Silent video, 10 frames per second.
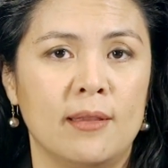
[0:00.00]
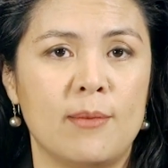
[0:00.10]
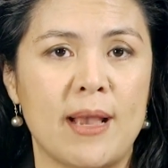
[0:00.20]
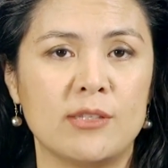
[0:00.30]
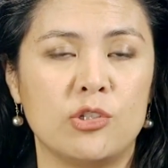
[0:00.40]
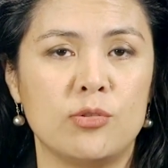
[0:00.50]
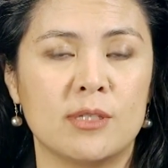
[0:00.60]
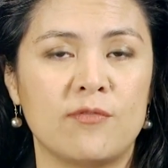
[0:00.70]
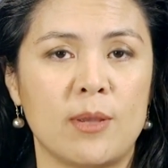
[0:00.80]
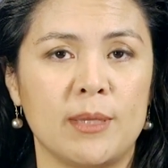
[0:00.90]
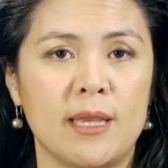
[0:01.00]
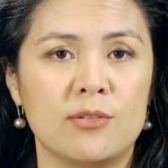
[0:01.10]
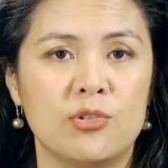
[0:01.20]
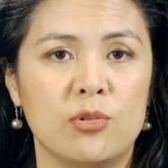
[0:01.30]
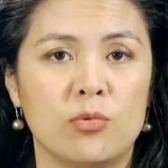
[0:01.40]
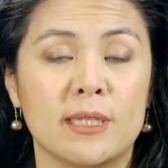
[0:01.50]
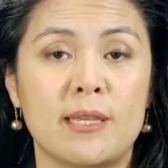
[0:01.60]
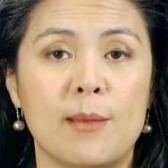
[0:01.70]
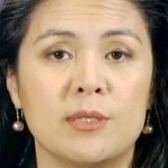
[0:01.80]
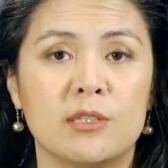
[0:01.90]
The Massachusetts Family Institute will
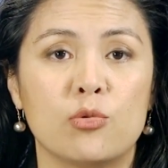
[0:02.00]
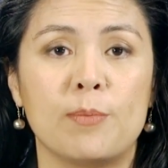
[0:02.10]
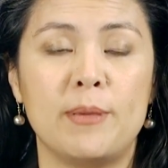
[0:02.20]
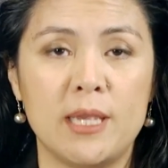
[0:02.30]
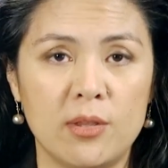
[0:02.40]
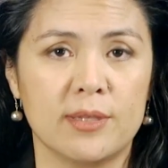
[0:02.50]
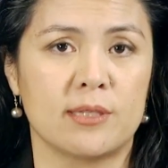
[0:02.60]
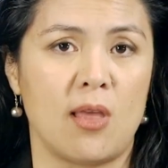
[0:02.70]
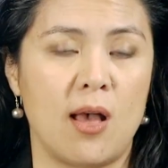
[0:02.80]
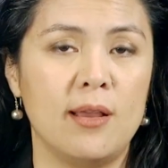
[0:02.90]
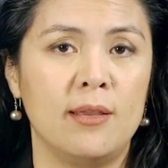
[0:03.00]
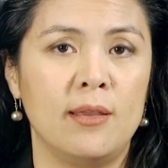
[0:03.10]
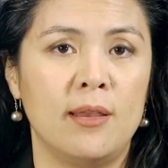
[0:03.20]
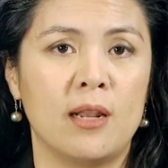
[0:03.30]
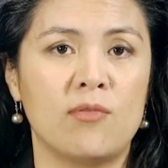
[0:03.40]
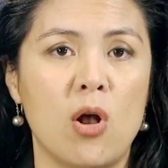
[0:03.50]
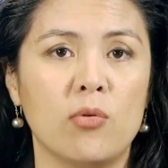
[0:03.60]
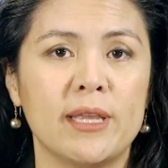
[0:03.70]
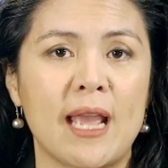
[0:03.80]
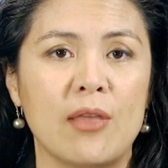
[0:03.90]
attempt to repeal this law and have
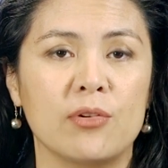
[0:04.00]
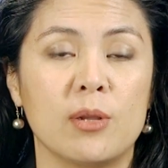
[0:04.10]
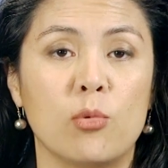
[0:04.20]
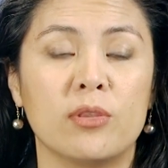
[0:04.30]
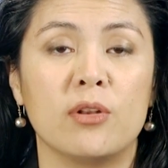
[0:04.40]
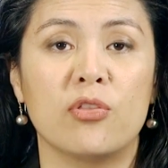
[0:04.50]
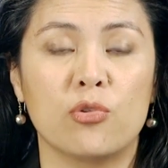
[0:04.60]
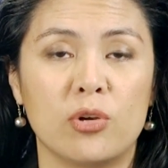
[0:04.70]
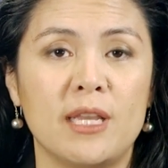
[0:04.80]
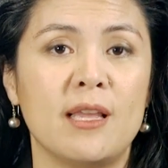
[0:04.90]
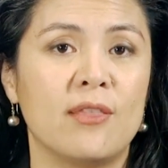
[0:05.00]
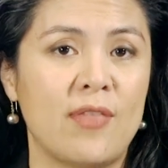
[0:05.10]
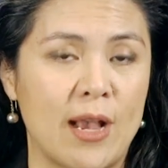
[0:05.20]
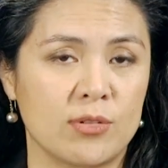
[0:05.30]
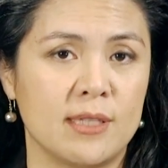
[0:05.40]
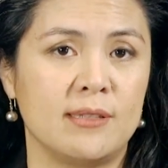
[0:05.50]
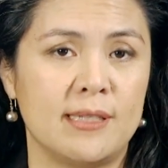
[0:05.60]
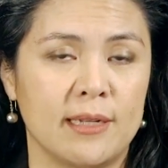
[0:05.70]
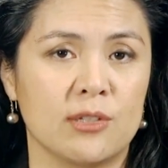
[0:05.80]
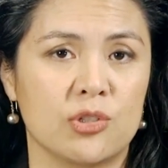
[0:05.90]
already gathered more than 30,000
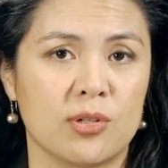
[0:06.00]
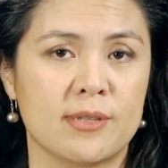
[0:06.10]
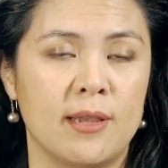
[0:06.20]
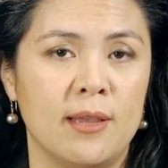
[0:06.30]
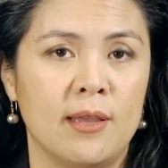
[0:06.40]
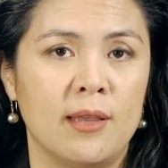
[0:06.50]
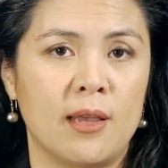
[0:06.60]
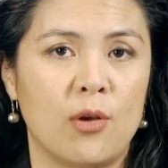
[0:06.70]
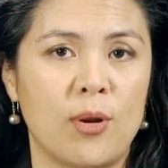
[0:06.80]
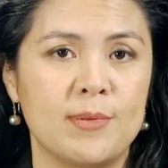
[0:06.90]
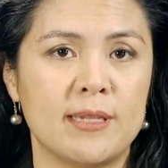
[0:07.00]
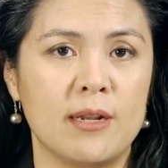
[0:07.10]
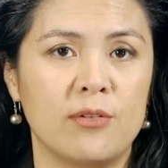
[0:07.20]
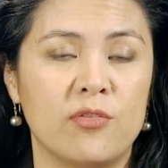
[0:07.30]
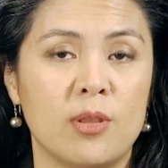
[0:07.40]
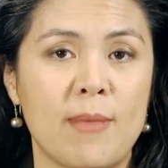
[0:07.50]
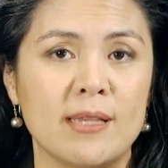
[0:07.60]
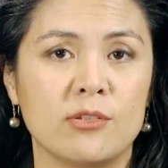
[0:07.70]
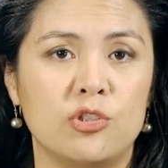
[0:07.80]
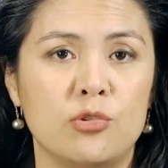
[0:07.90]
signatures. A representative for the
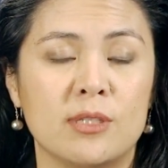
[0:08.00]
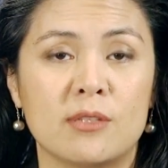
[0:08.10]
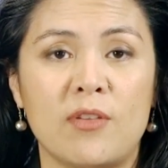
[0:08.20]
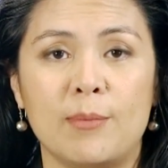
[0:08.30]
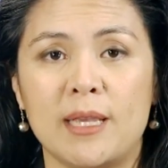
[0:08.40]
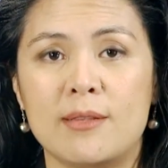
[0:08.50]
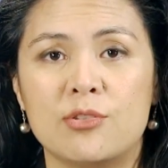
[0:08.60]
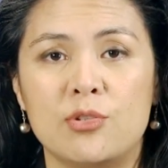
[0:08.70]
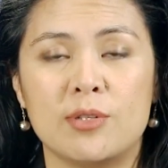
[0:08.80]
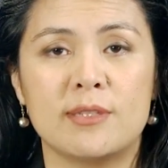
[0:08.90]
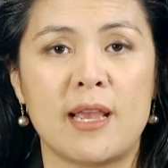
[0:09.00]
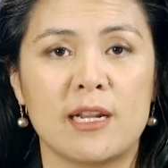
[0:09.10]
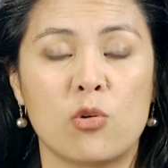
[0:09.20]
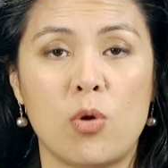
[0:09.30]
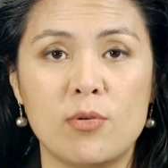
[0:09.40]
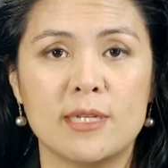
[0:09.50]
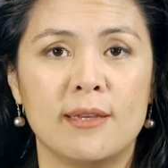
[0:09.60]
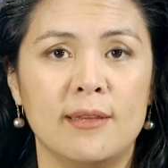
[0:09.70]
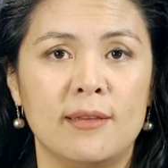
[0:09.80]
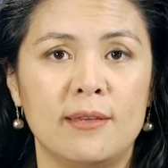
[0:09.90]
Massachusetts Family Institute said, quote,
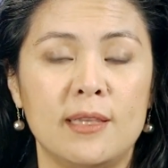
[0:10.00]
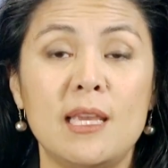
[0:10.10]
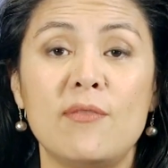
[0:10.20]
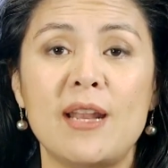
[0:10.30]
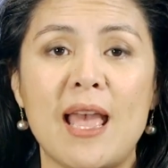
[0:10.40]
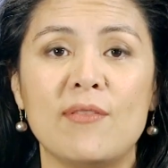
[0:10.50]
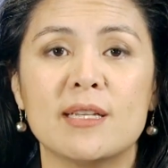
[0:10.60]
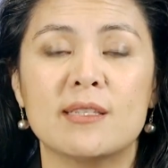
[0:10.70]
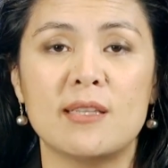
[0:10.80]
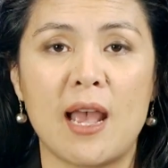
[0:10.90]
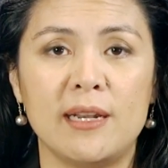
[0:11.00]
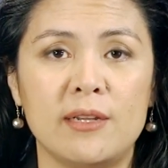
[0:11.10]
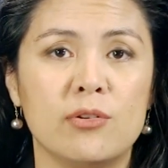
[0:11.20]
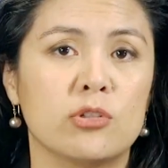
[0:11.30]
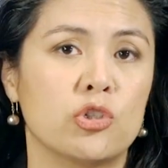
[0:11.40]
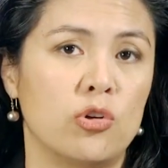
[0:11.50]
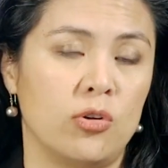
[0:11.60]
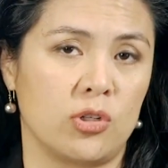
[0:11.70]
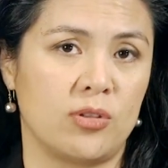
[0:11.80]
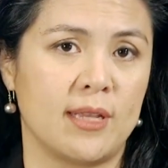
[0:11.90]
"Even having a sign in your
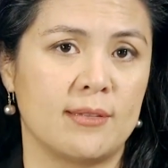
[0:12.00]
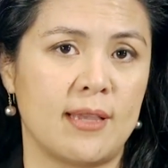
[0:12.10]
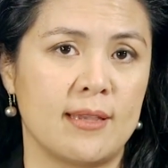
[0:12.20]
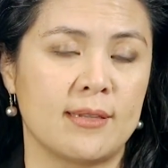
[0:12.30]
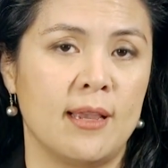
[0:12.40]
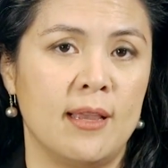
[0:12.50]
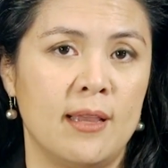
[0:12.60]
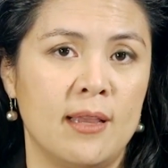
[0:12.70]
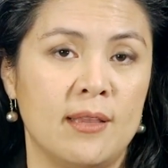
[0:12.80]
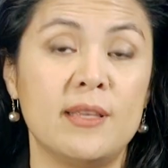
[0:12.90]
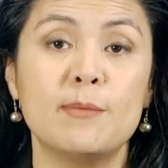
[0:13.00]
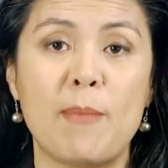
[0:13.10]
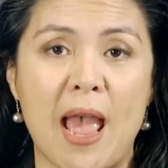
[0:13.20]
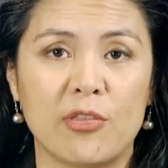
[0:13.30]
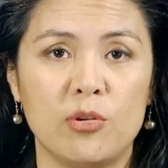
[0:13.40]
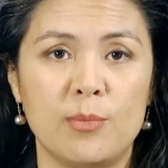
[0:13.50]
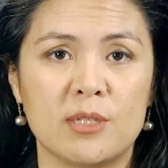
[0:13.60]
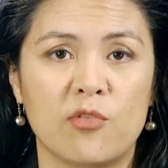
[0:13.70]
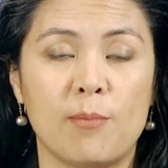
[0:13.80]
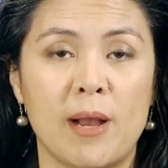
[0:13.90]
church that says, 'This bathroom is for